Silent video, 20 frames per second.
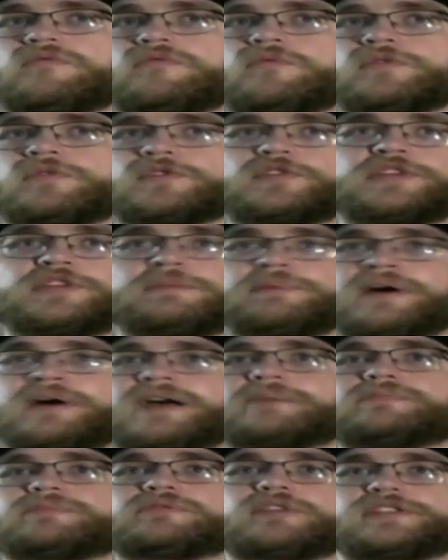was only
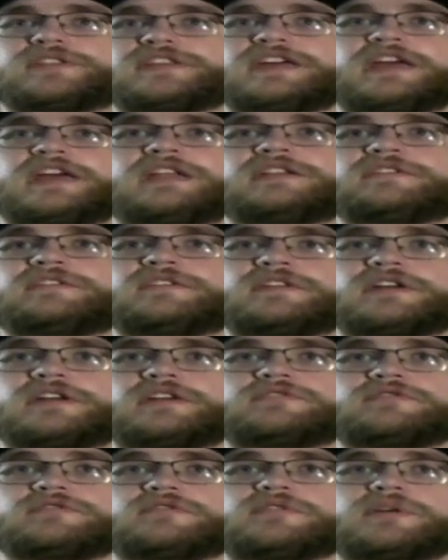viable at the end of the
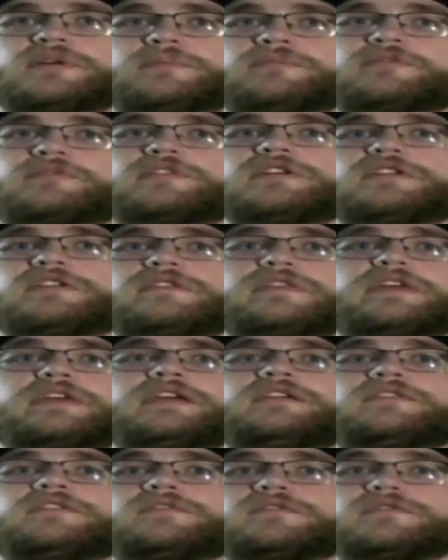Nitro Grand Prix
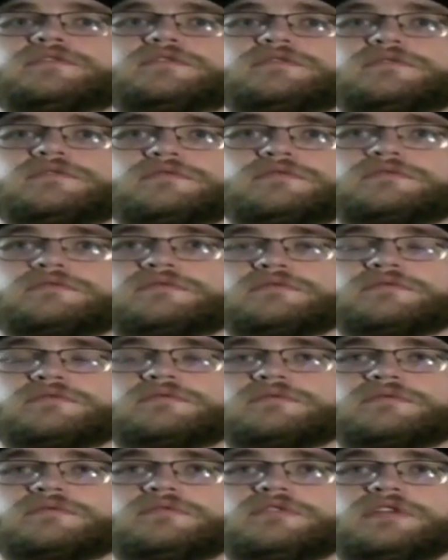things,
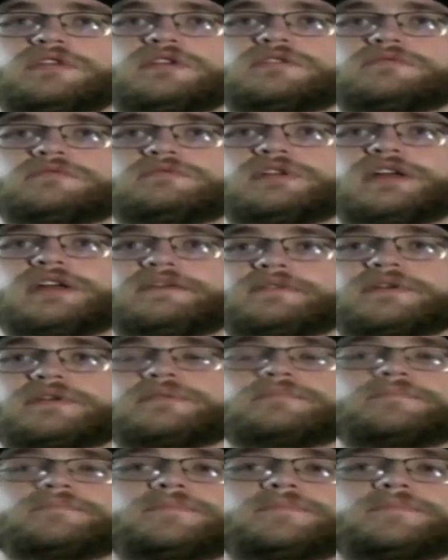you know, whatever.